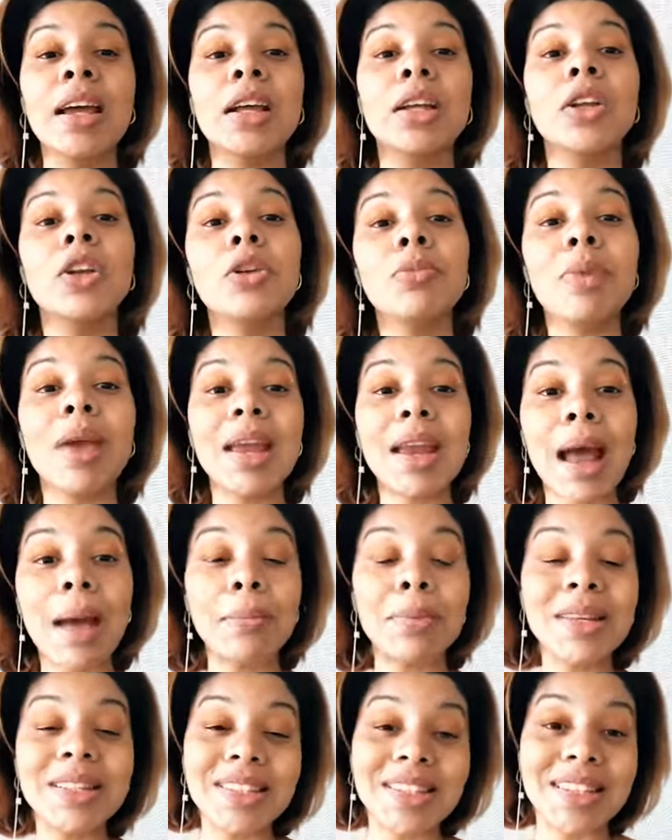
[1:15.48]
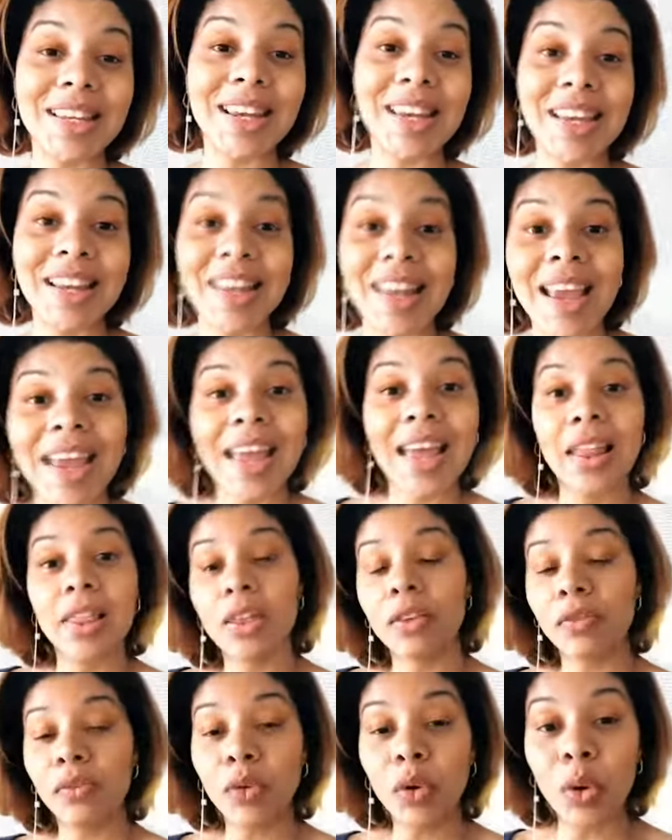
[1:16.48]
you may not be seen in
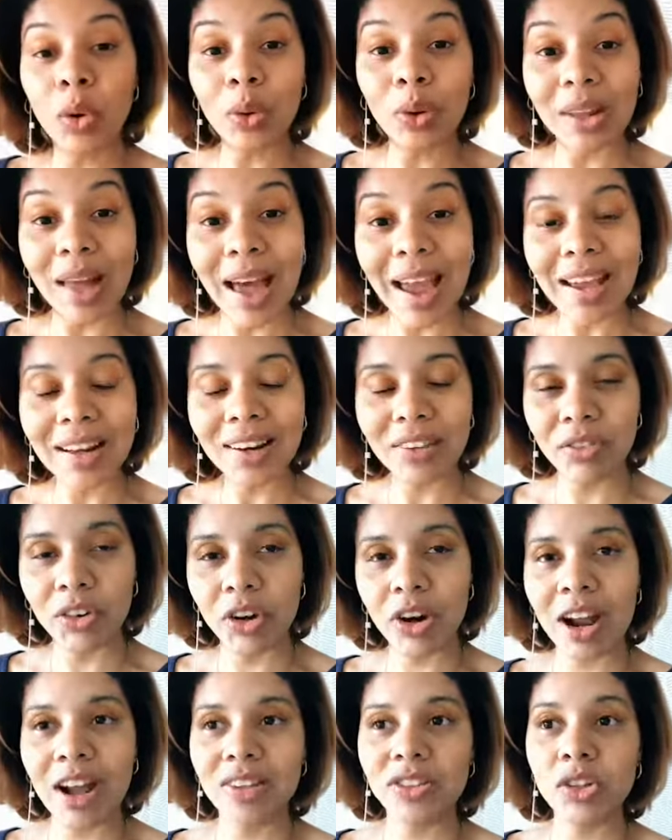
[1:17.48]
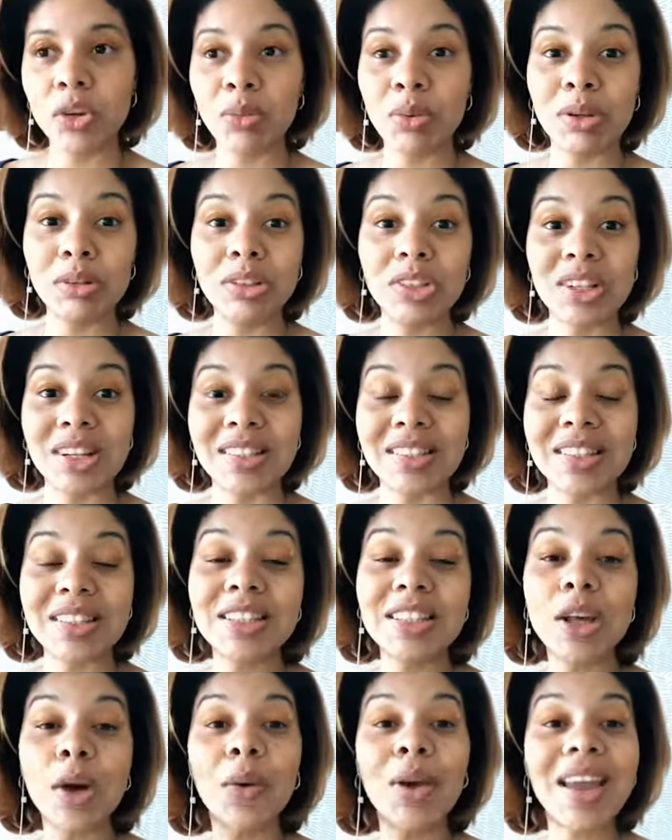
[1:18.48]
the full light of your contributions.
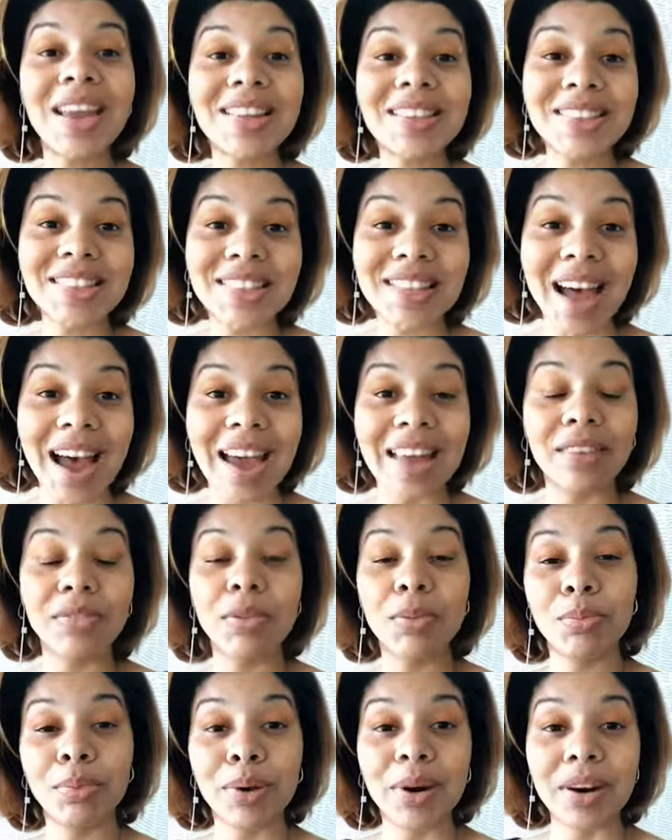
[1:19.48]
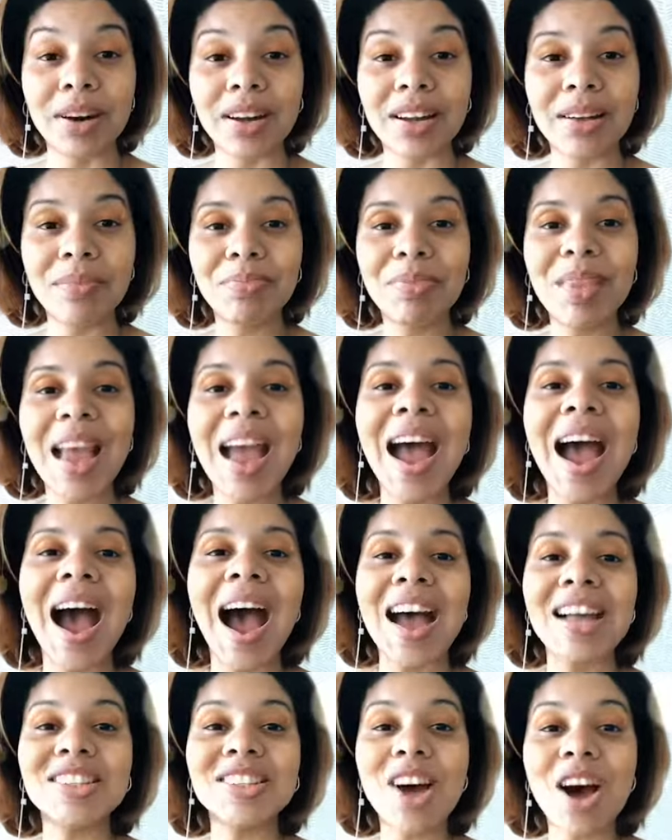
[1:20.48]
So inside of the book,
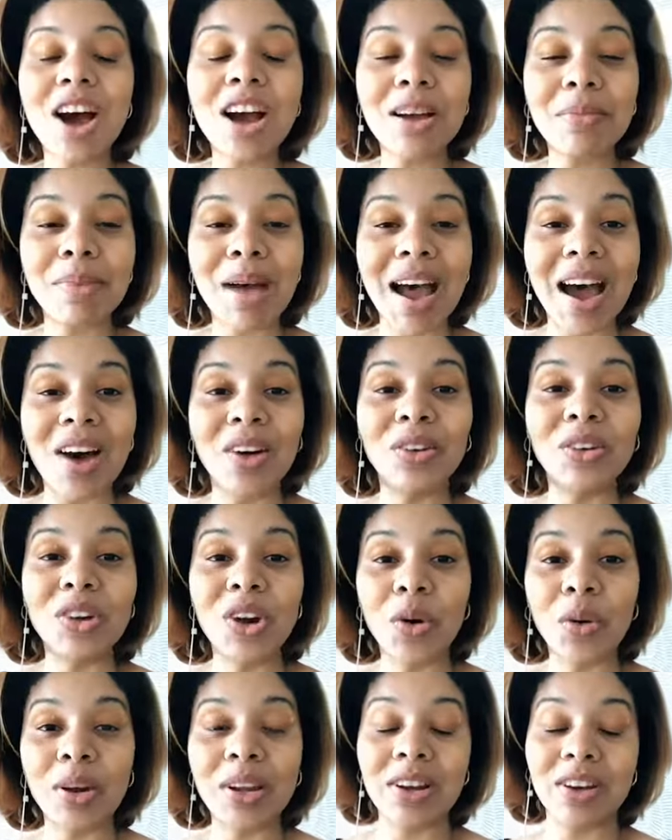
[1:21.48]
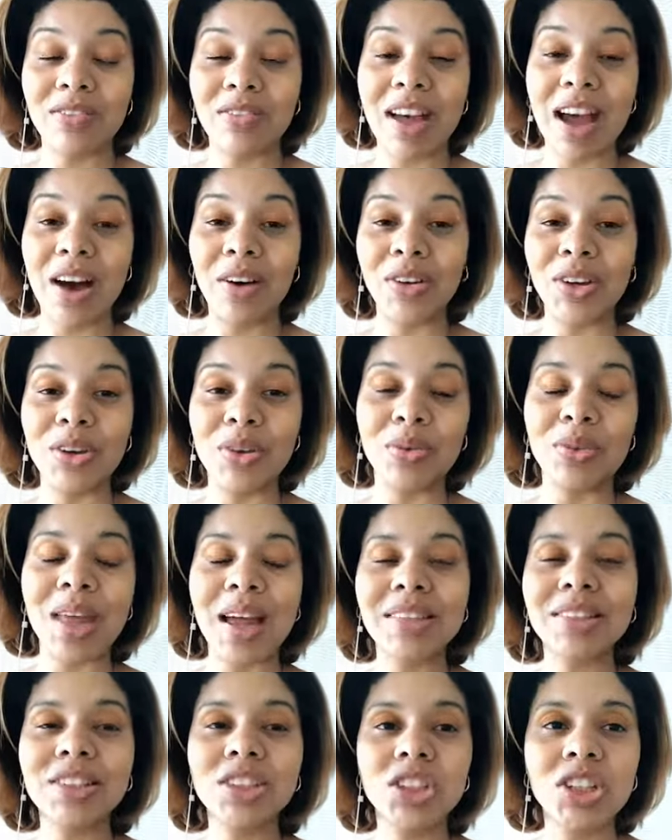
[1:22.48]
I talk about knowing your value.
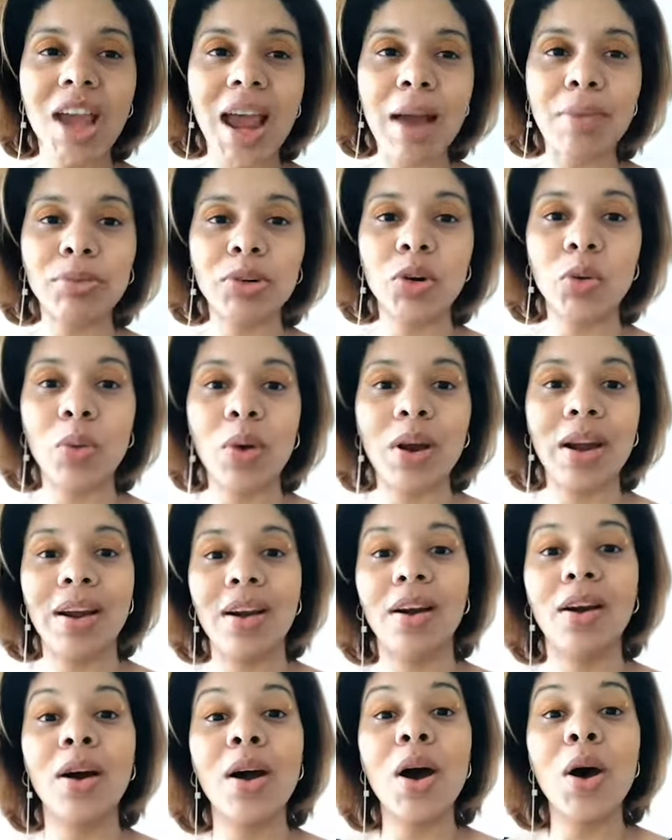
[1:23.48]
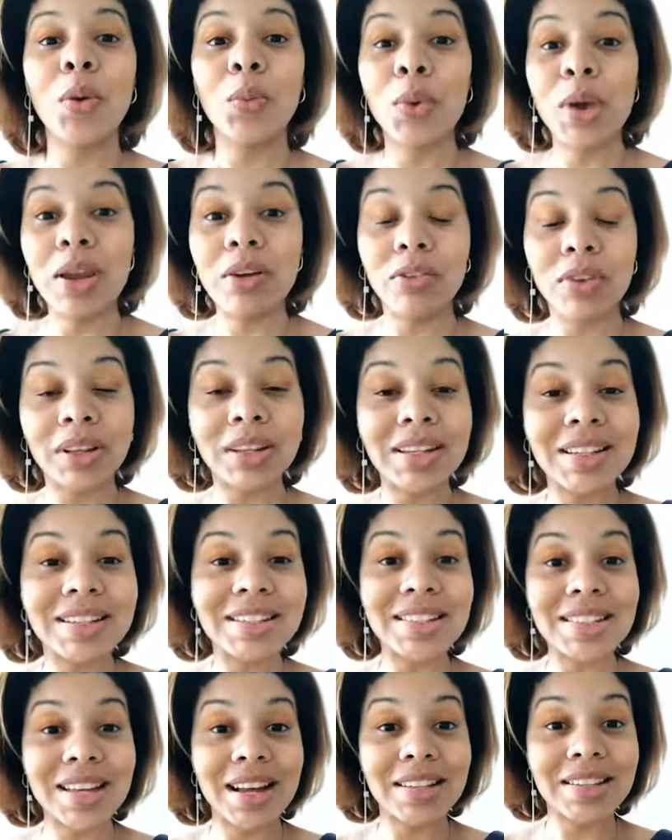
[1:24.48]
That's a chapter where we really
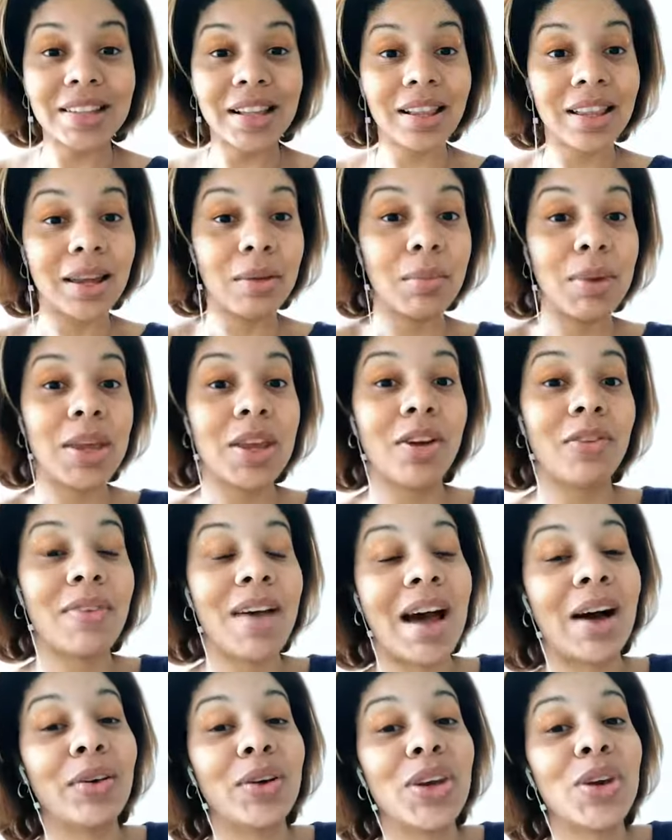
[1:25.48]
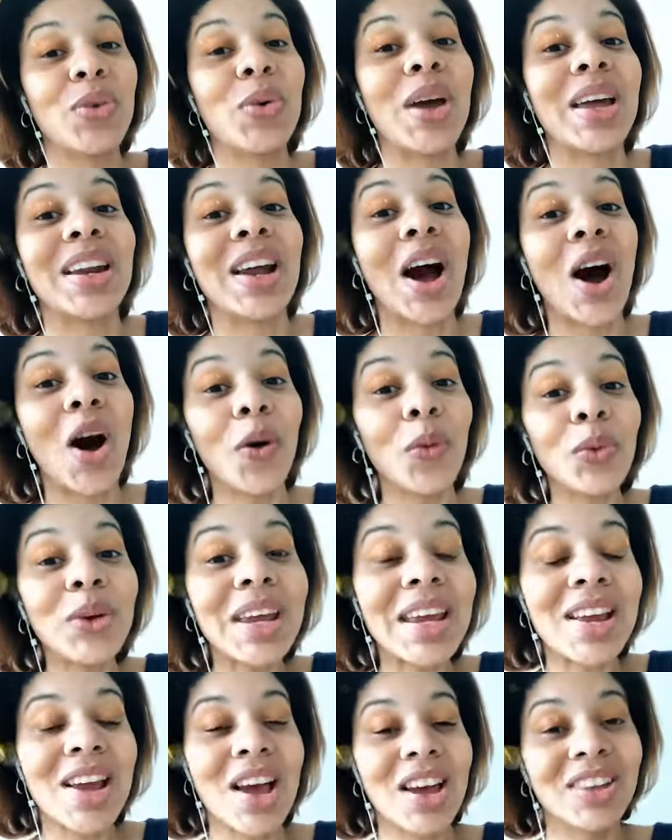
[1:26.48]
discuss claiming your value and
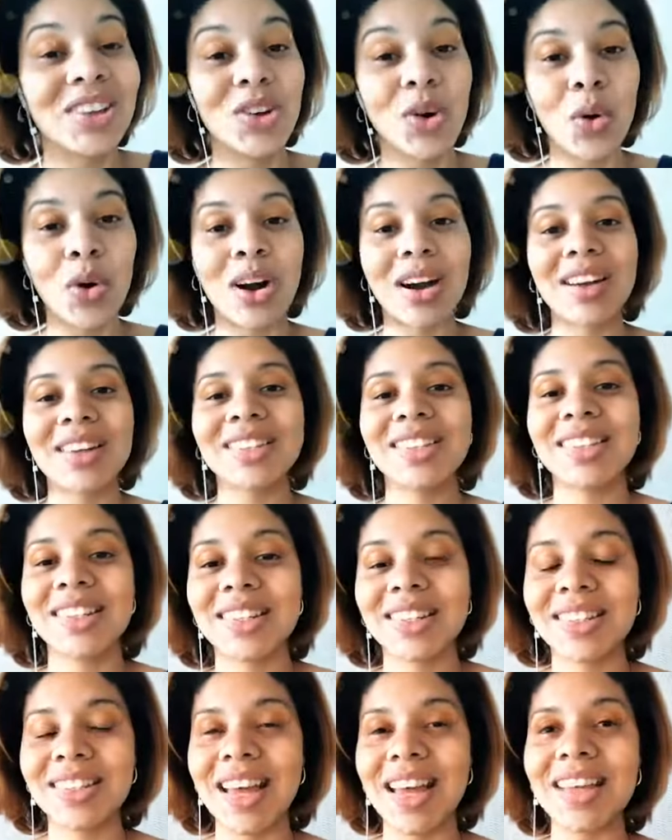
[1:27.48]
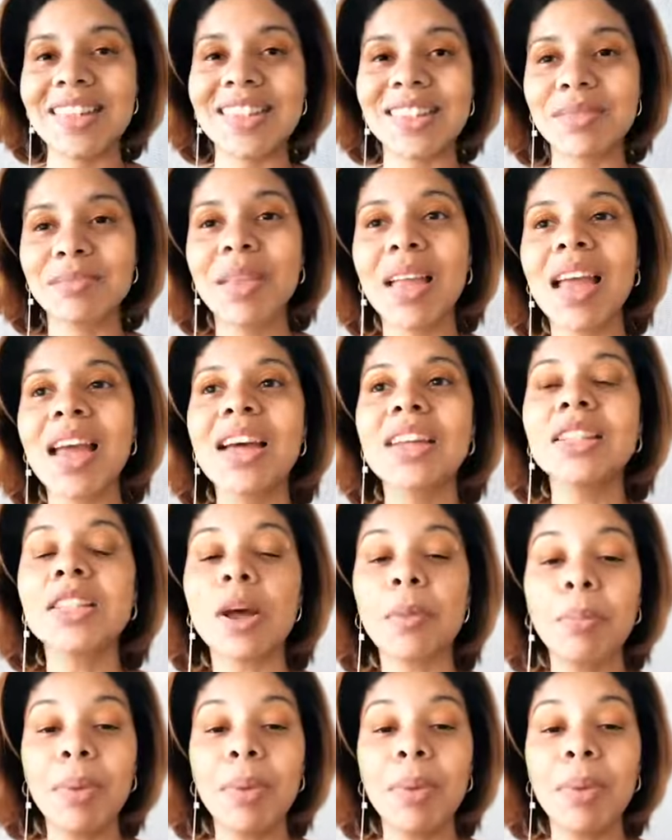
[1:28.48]
owning your success. So